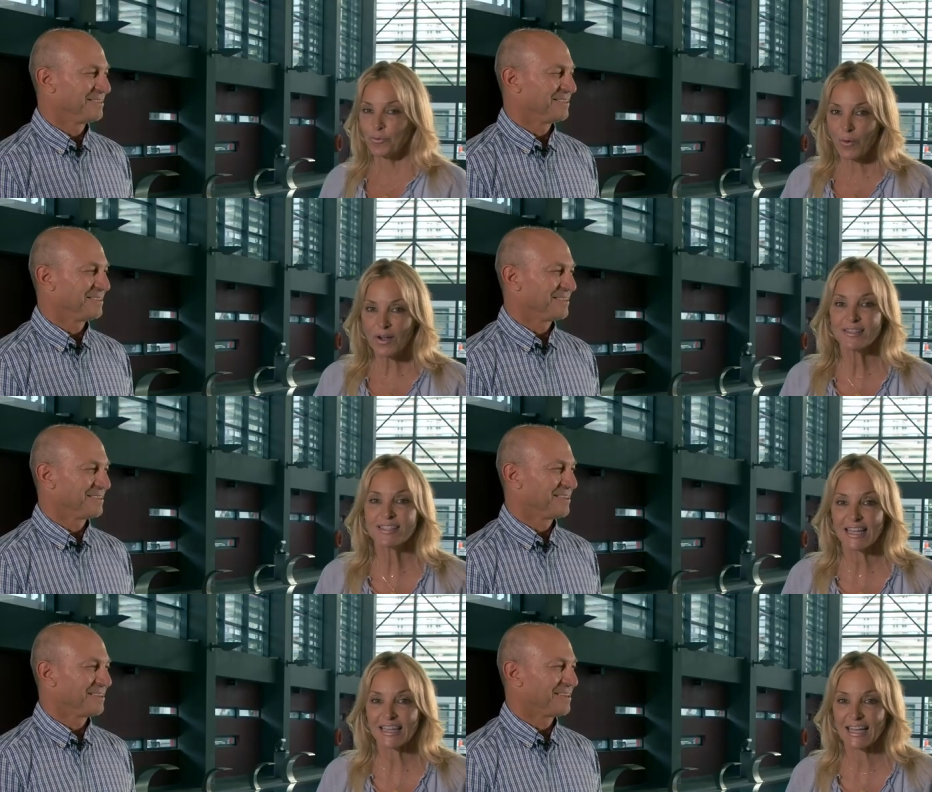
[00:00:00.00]
Speaker 1: once
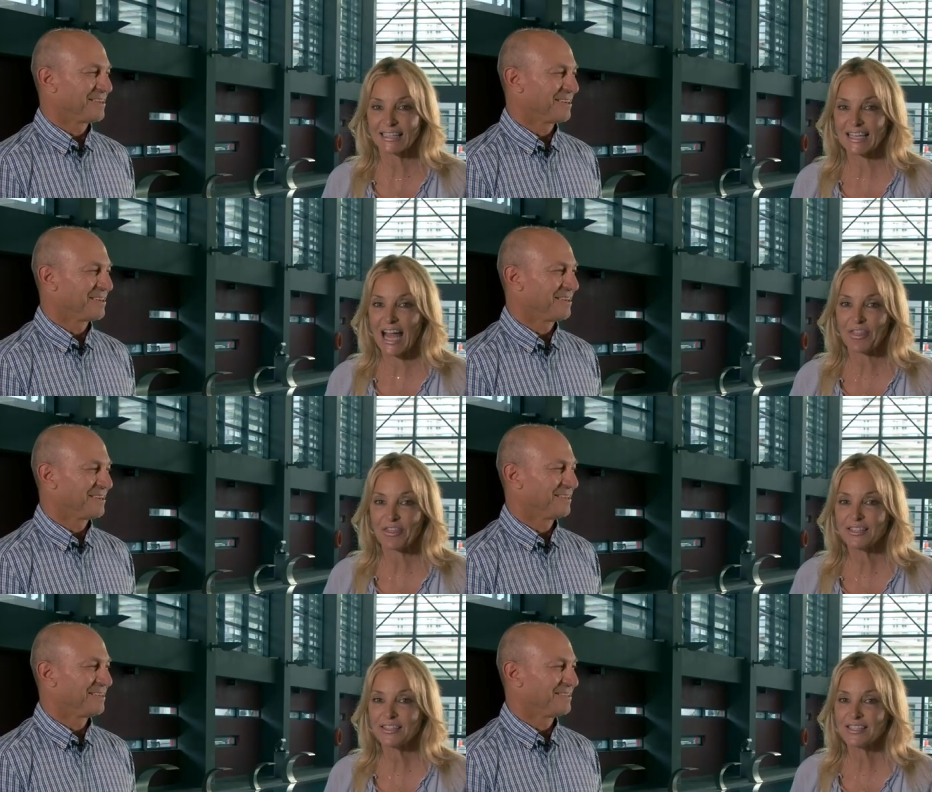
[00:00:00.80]
they land in
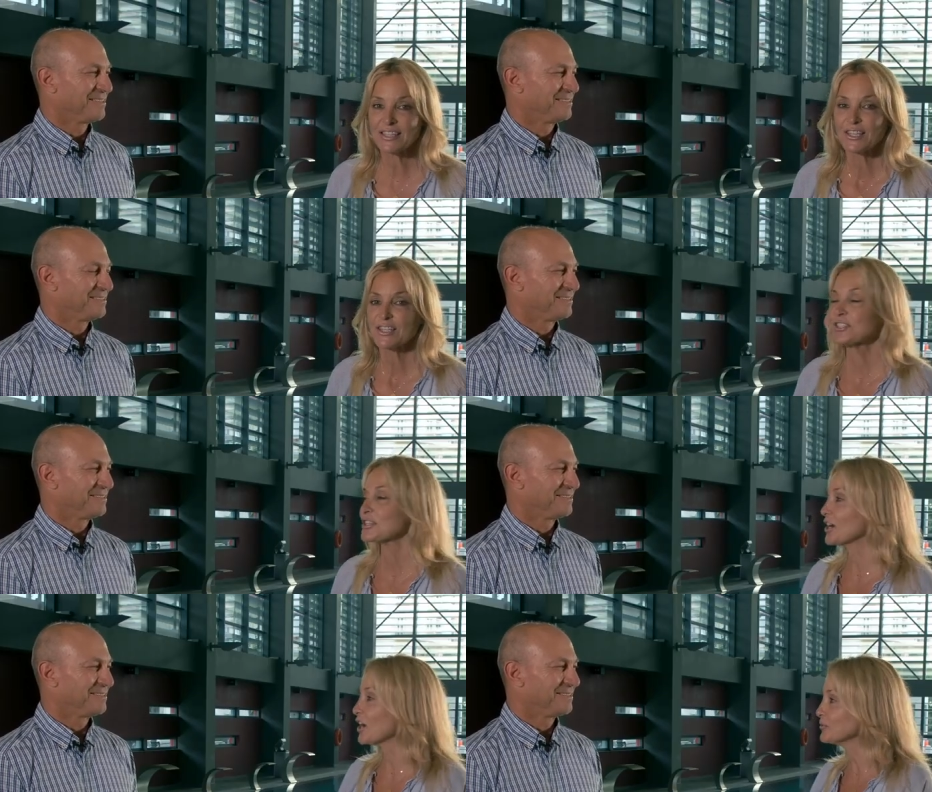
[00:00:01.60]
Athens,
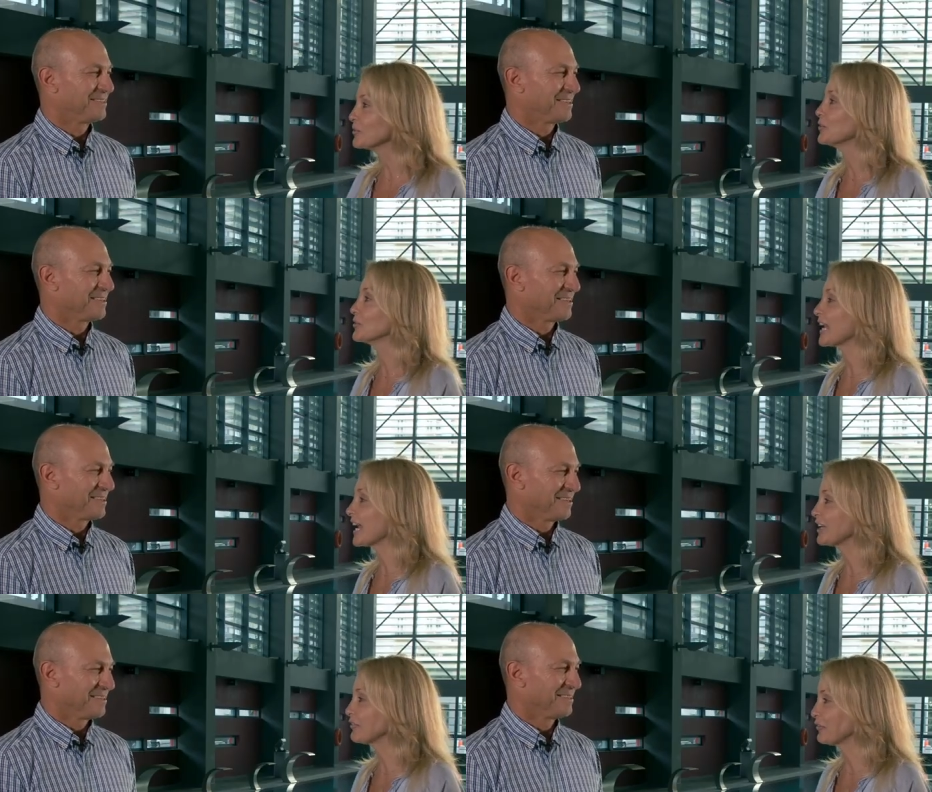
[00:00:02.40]
to come to
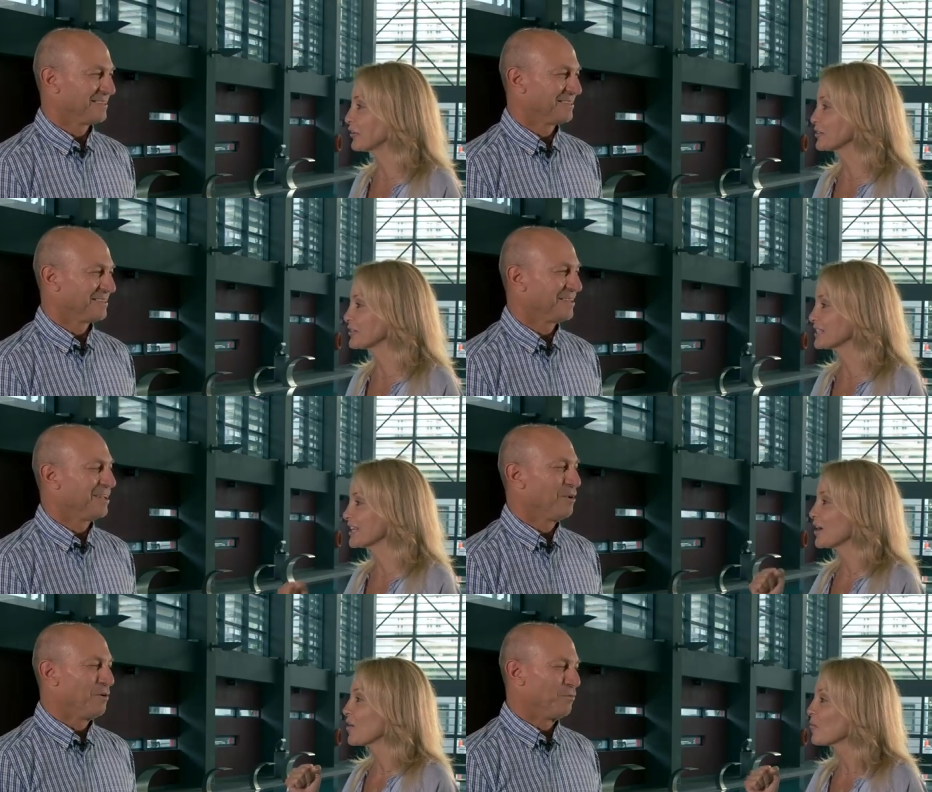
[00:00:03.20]
Loutraki first.
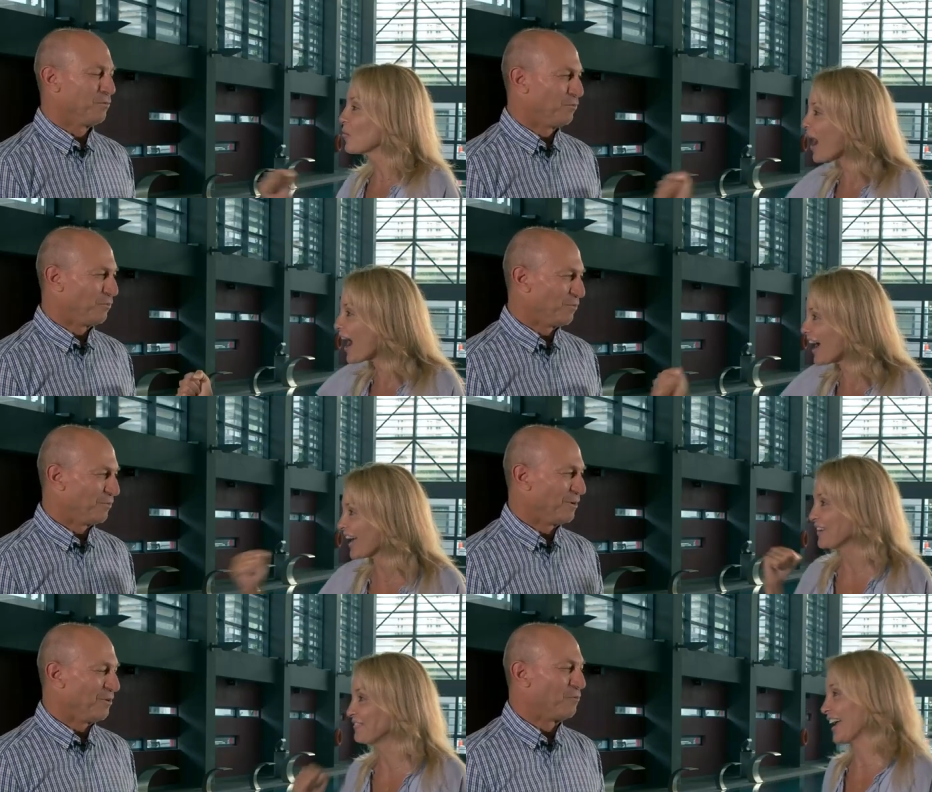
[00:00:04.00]

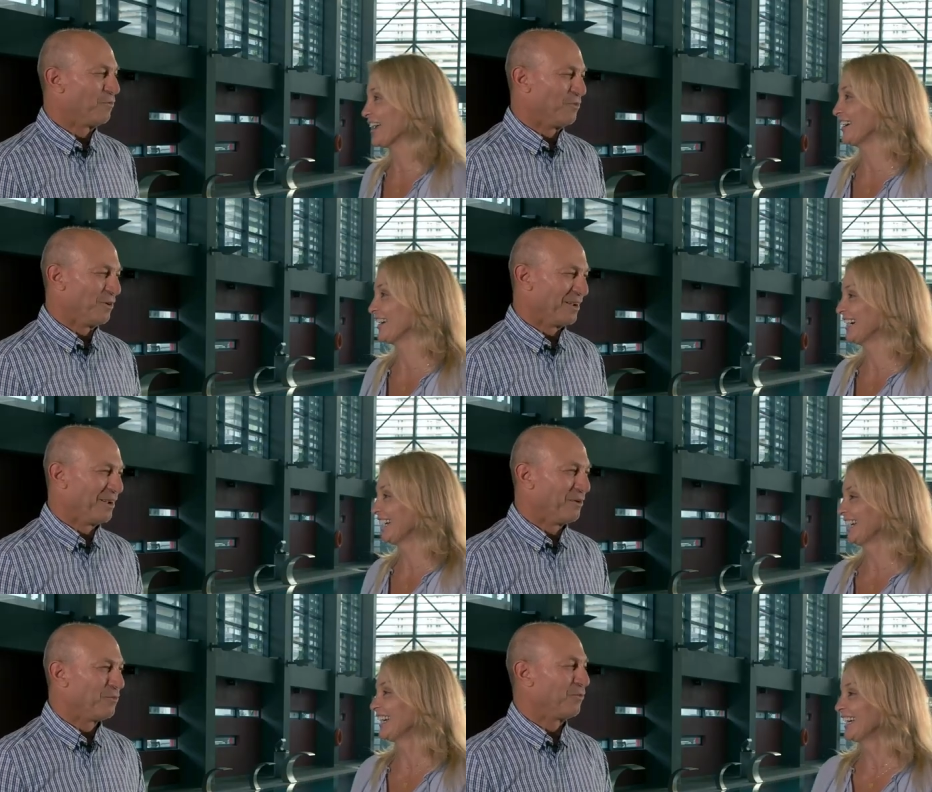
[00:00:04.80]
Why, mayor?
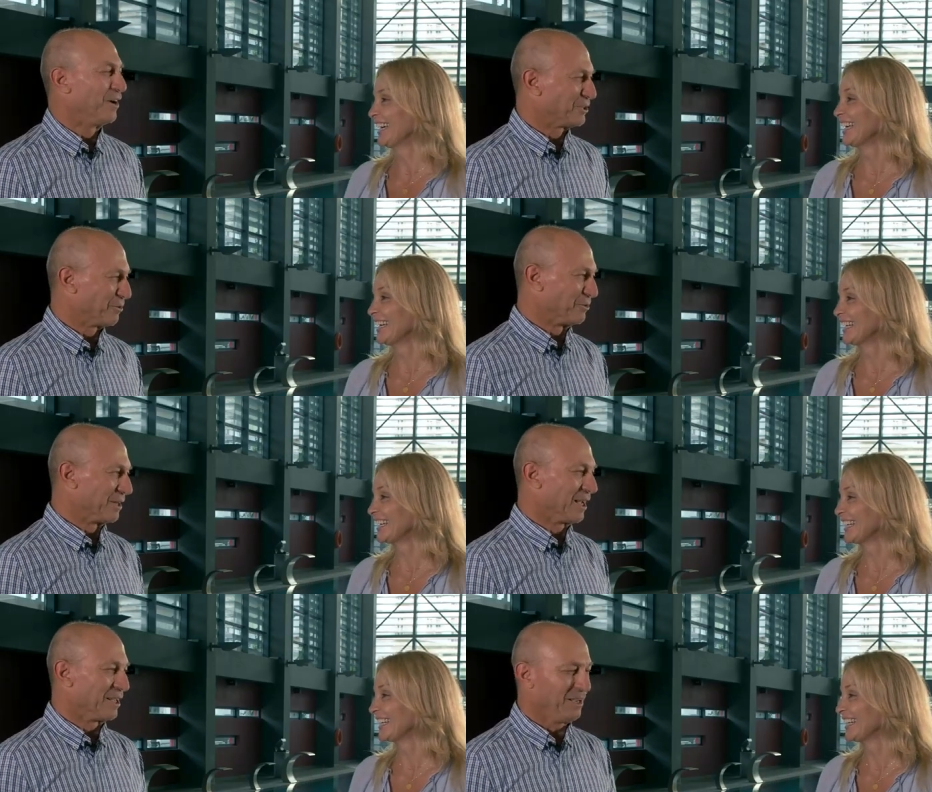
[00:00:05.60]
Speaker 2: First to
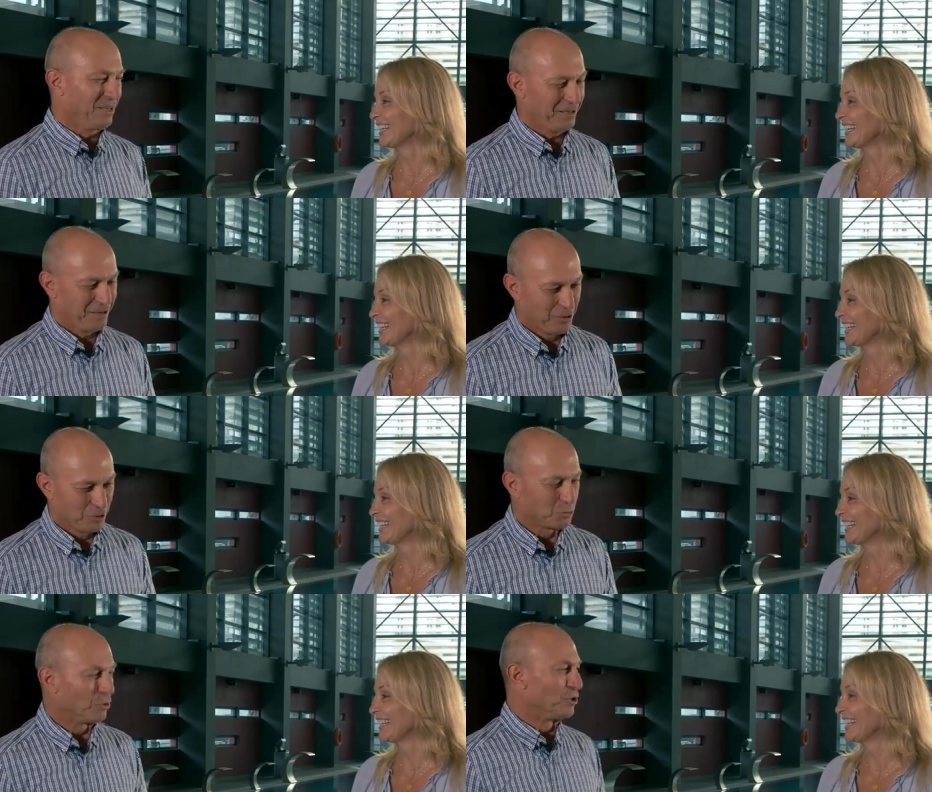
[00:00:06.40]
Loutraki
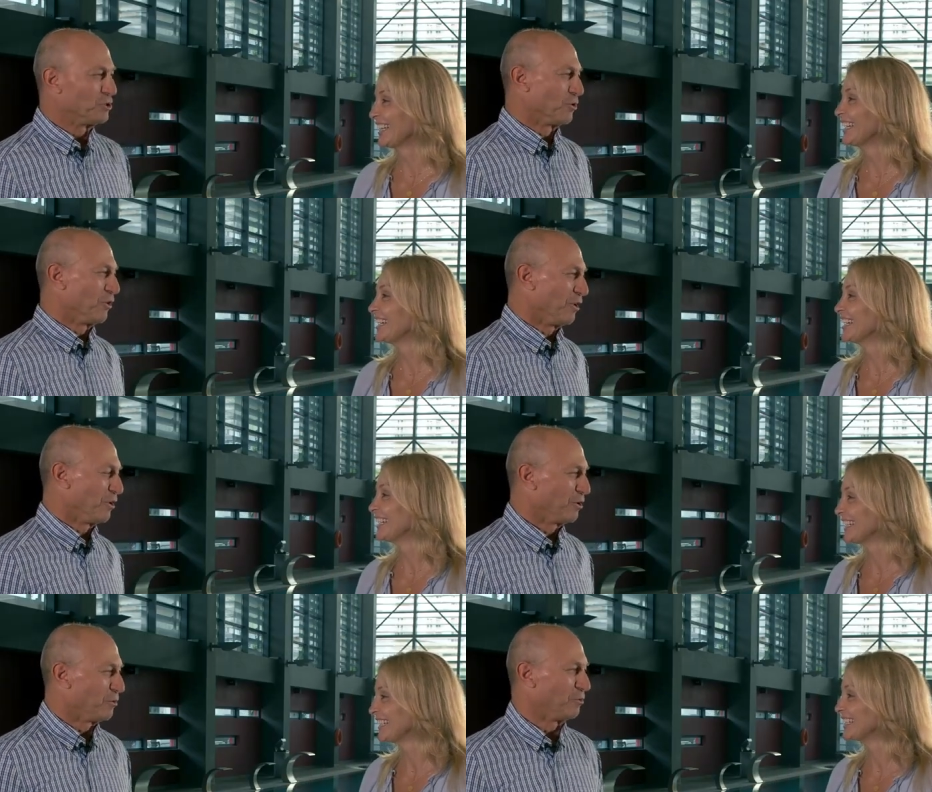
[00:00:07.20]
to
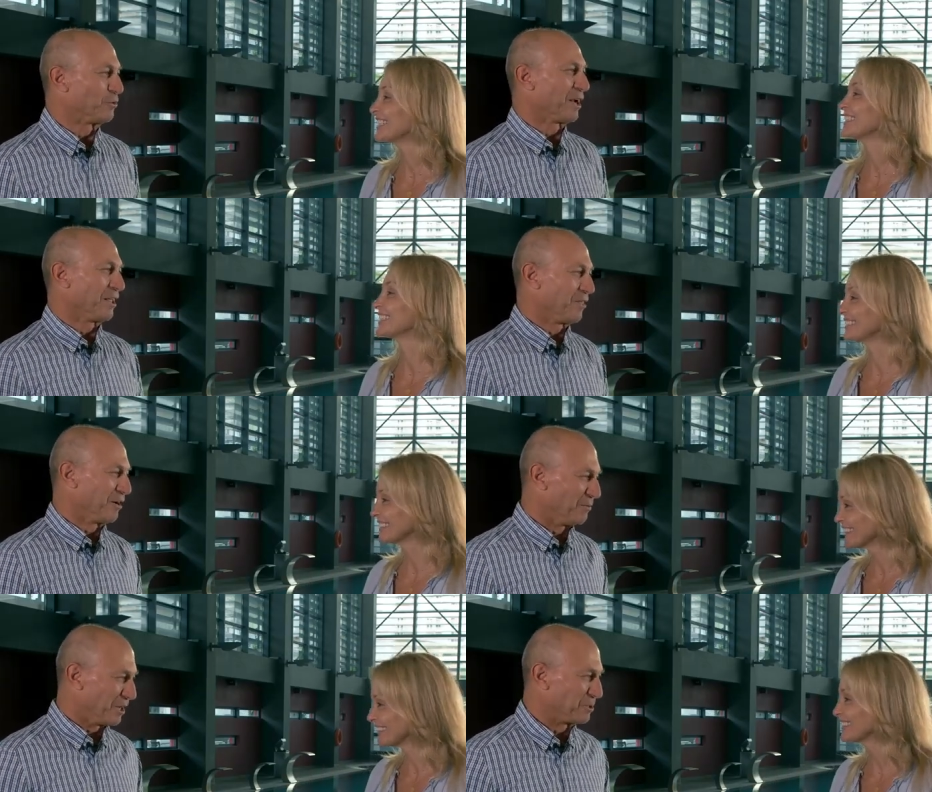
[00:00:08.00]
enjoy Loutraki Thermal